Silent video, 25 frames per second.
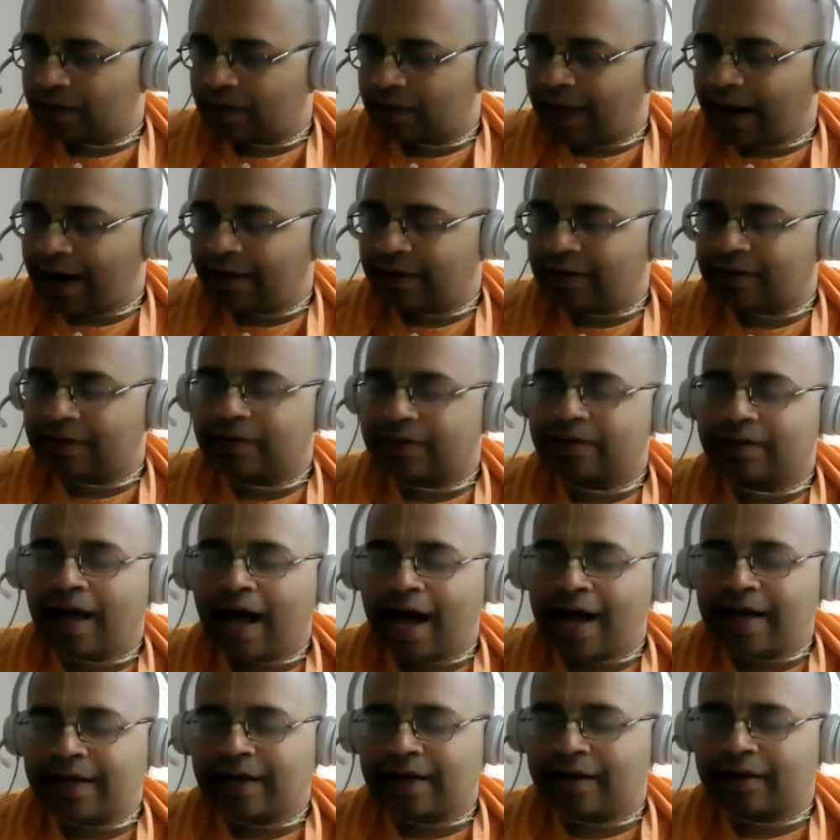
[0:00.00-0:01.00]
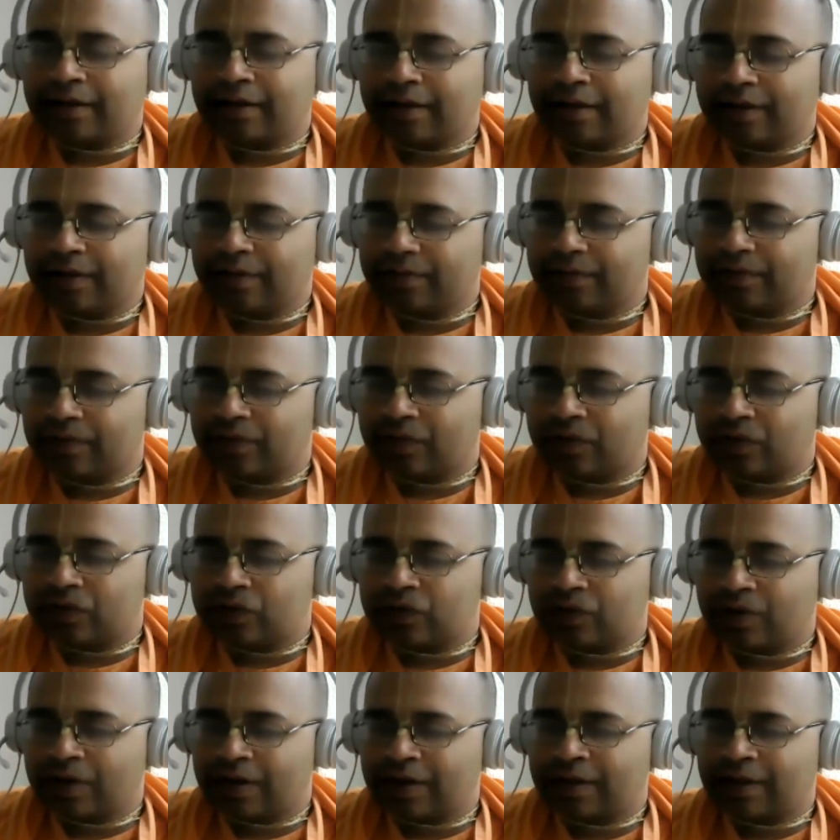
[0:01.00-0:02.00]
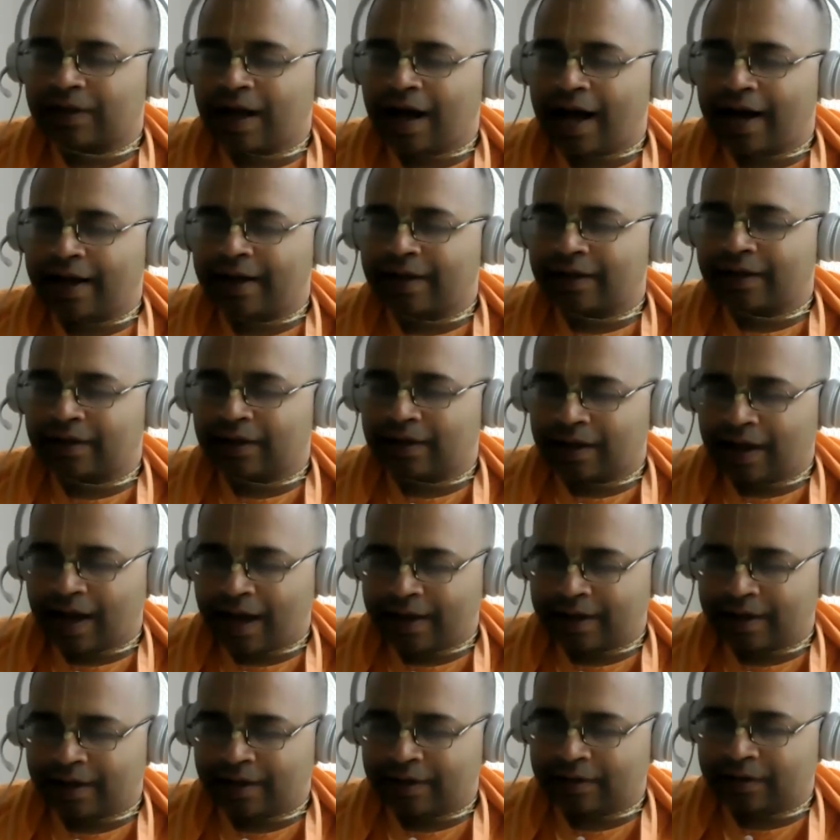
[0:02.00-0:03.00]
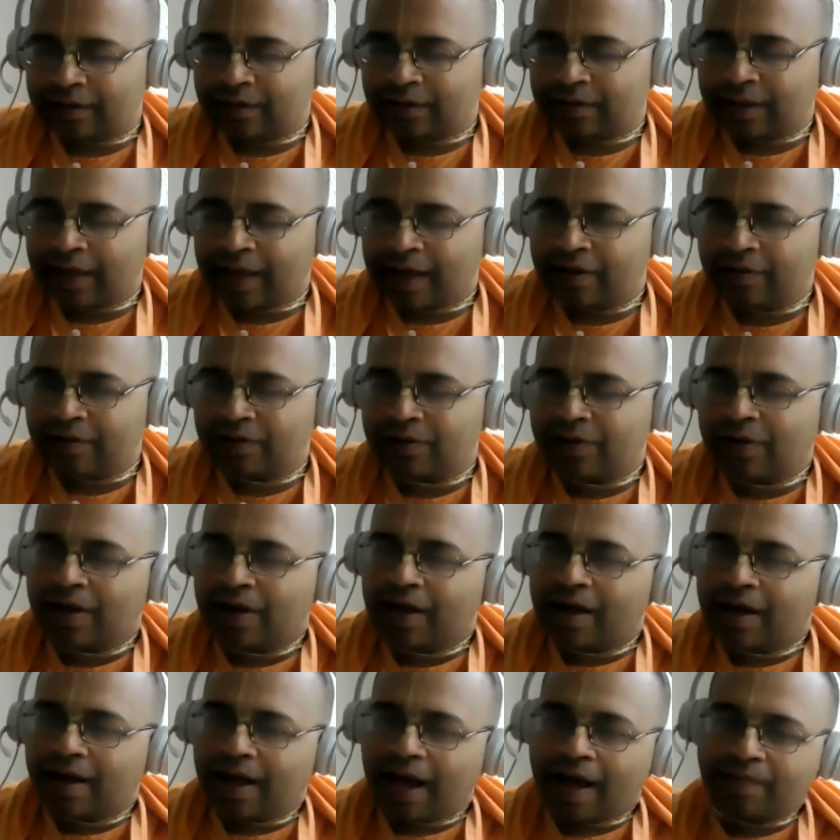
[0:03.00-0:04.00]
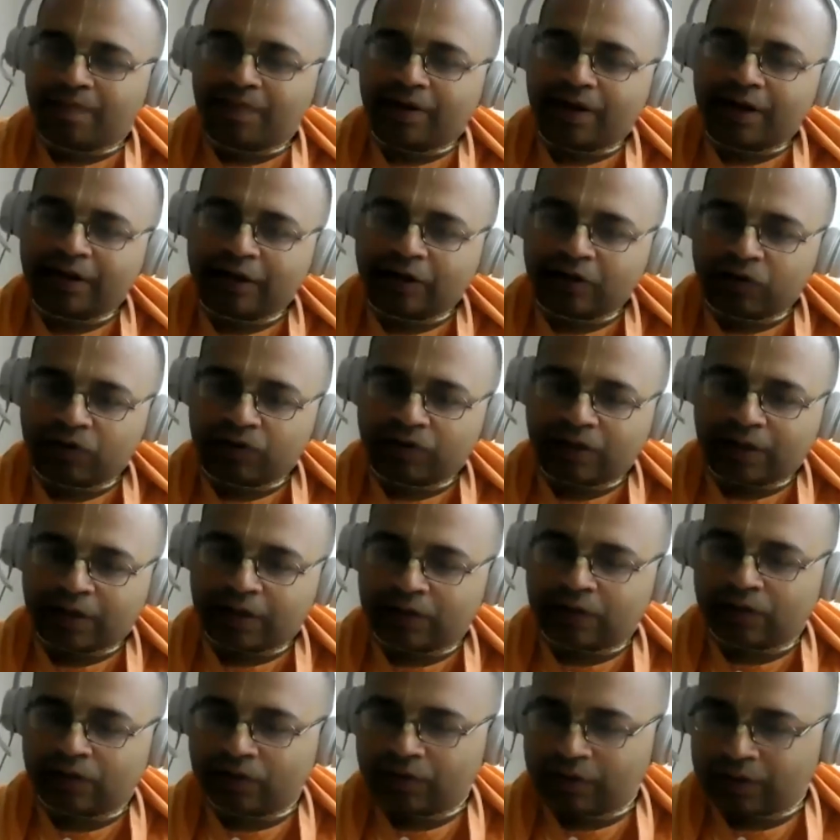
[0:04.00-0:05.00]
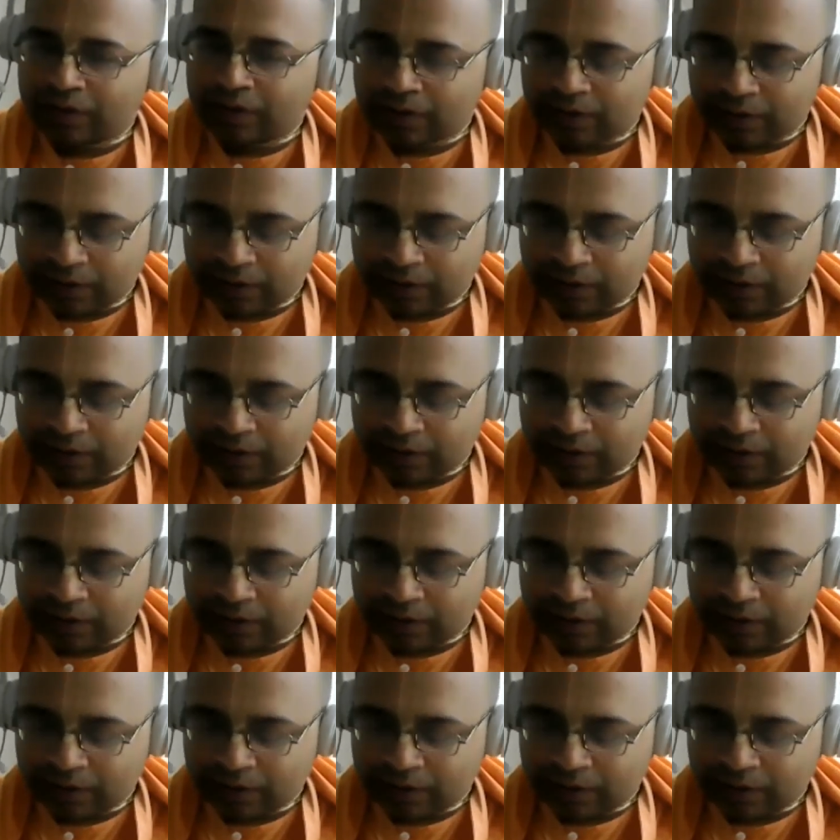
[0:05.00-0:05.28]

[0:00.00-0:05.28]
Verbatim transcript: that hierarchy, those who are in higher hierarchy, they have ability to control